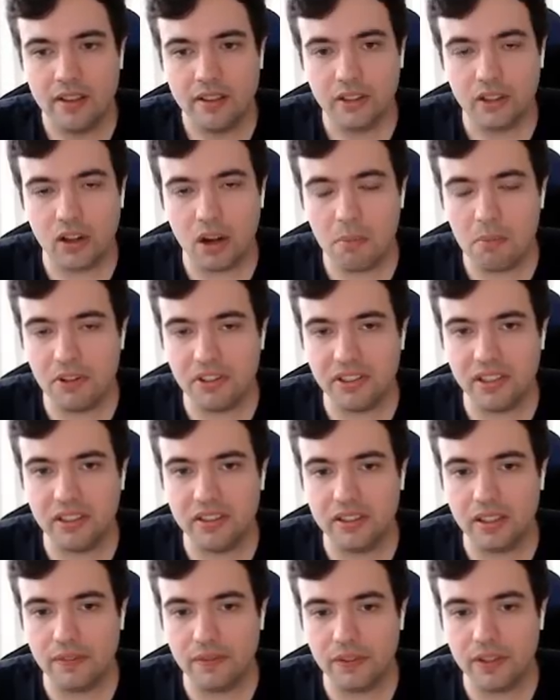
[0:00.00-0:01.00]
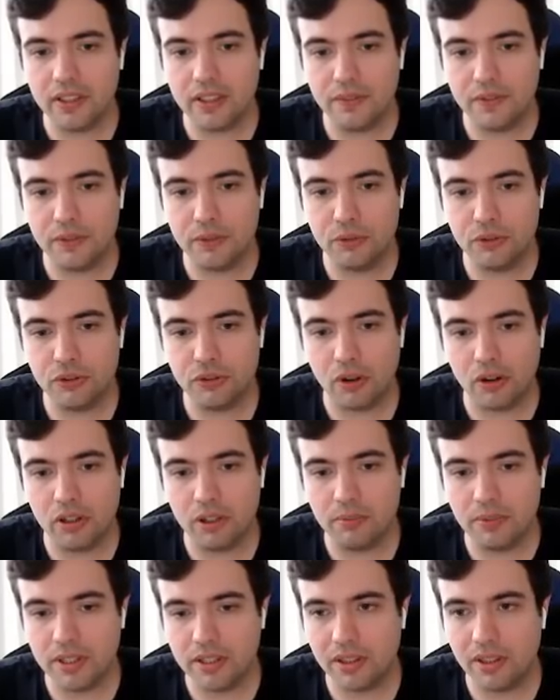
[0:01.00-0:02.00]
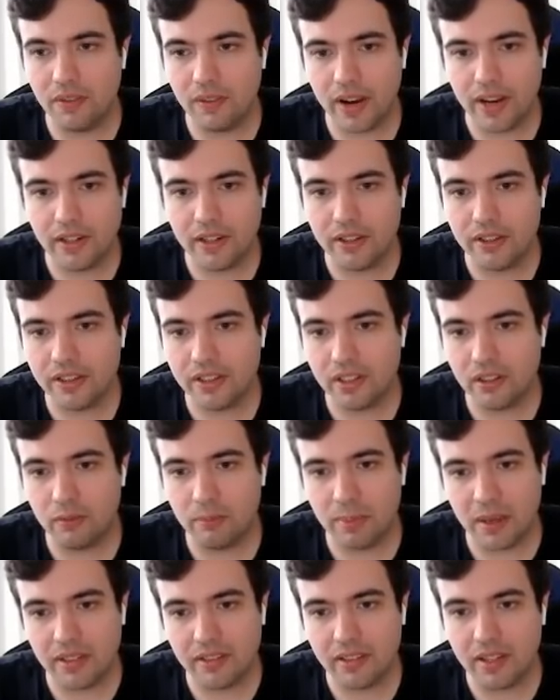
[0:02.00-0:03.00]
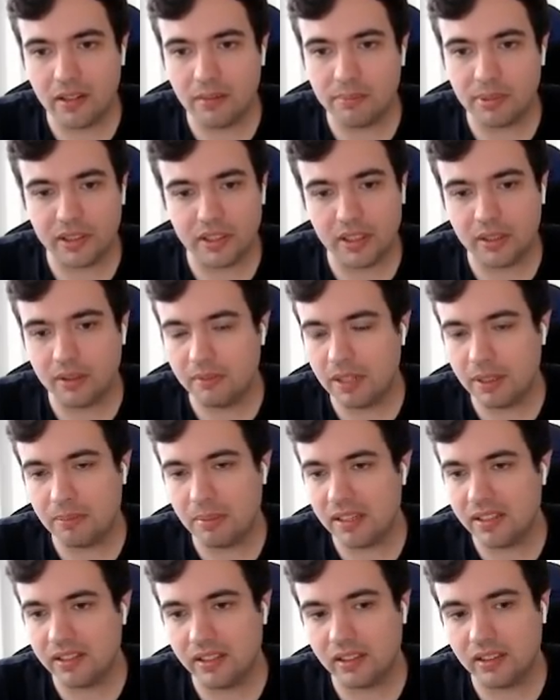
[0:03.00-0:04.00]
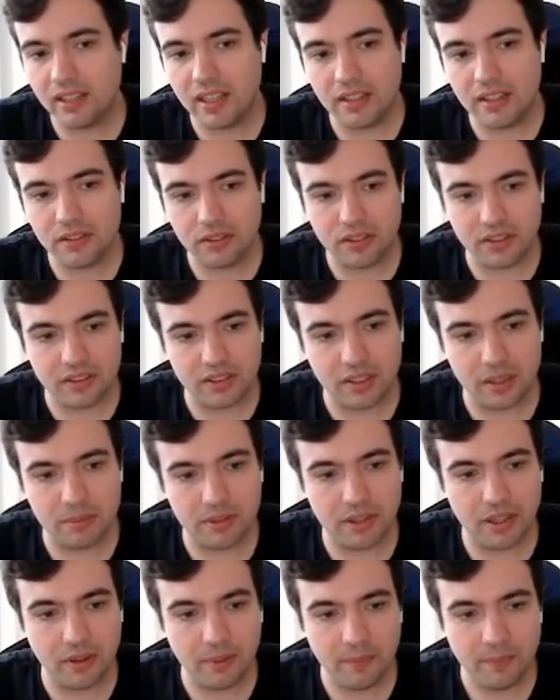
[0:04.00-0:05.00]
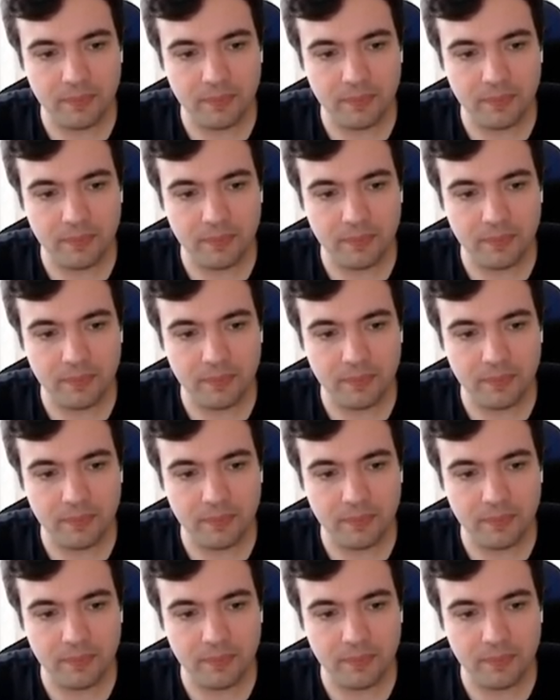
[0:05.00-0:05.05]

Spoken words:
The combo is a little different if you start with Diviner instead of Benten, but it basically ends on the same thing.